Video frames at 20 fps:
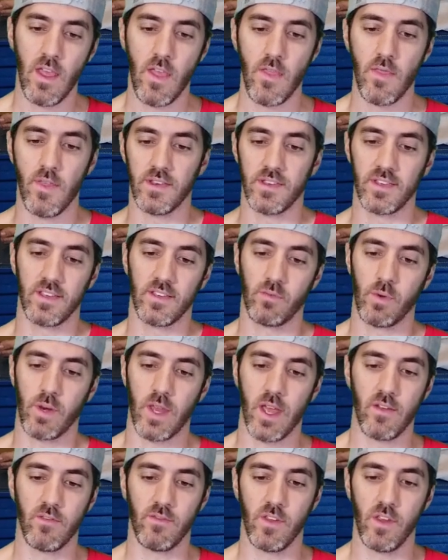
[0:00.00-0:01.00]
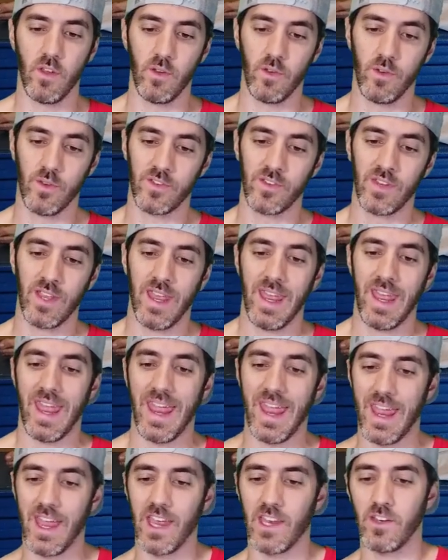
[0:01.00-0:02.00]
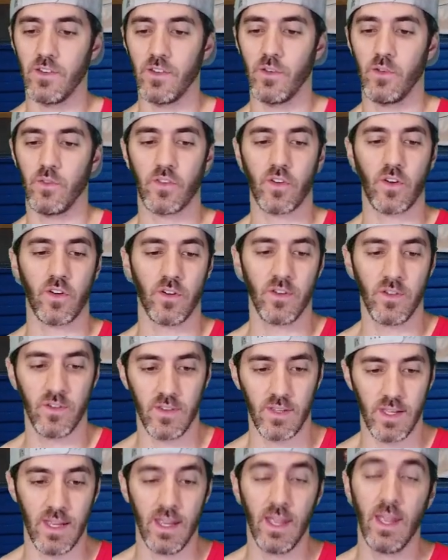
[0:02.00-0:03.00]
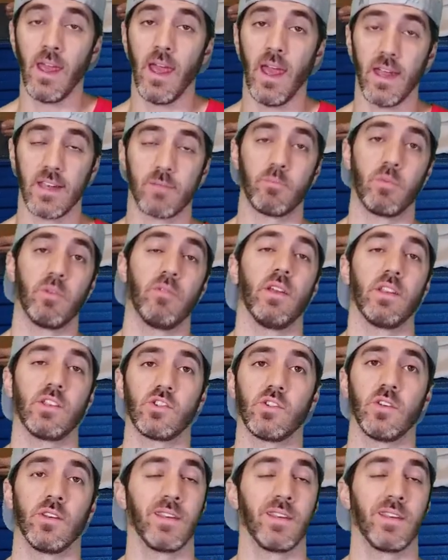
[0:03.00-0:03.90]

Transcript: This is what I have used and use currently as prevention.